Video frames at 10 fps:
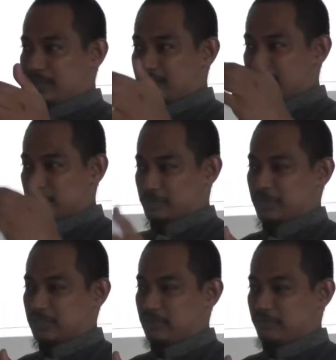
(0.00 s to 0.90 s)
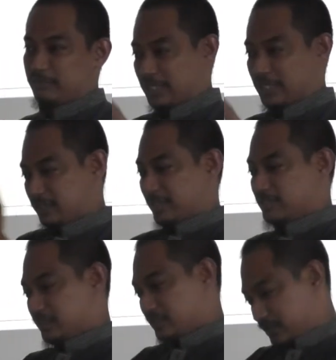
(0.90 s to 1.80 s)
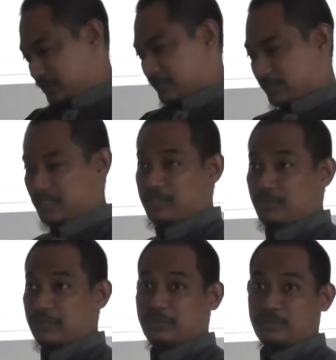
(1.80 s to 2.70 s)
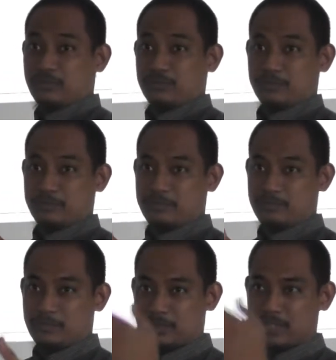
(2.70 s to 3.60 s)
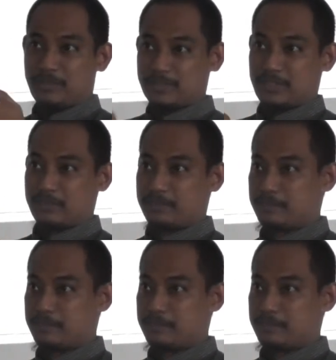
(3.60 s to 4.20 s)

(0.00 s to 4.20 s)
In the next semester, this is actually what I want to do, step by step.